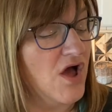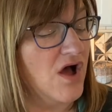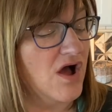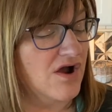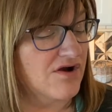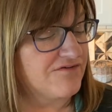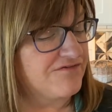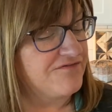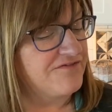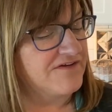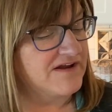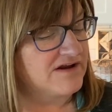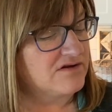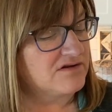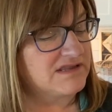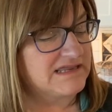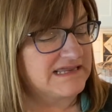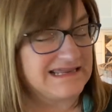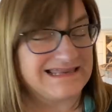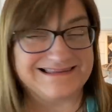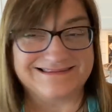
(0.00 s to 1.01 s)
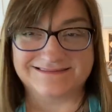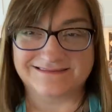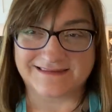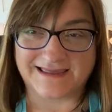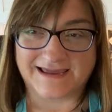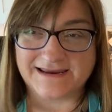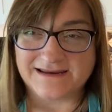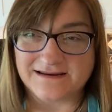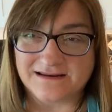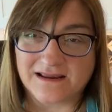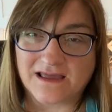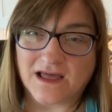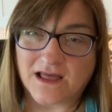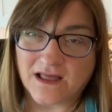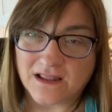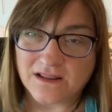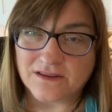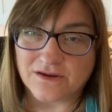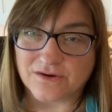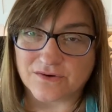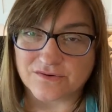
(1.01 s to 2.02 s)
are fairly light
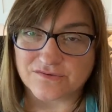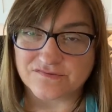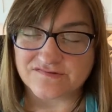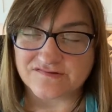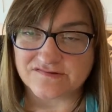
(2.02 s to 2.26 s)
colors.